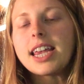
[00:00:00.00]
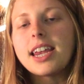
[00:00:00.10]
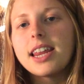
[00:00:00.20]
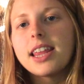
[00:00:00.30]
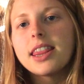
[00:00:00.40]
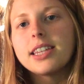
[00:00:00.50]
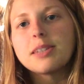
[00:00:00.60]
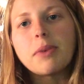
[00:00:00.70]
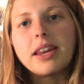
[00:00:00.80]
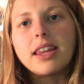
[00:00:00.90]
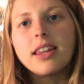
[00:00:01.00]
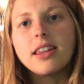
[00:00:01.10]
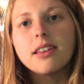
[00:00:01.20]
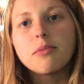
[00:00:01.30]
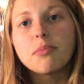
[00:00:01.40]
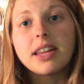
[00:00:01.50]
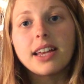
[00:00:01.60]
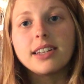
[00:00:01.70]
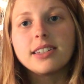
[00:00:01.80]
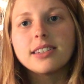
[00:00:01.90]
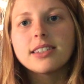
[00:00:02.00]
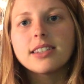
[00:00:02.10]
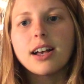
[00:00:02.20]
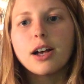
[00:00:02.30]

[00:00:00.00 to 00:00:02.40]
eating this many bananas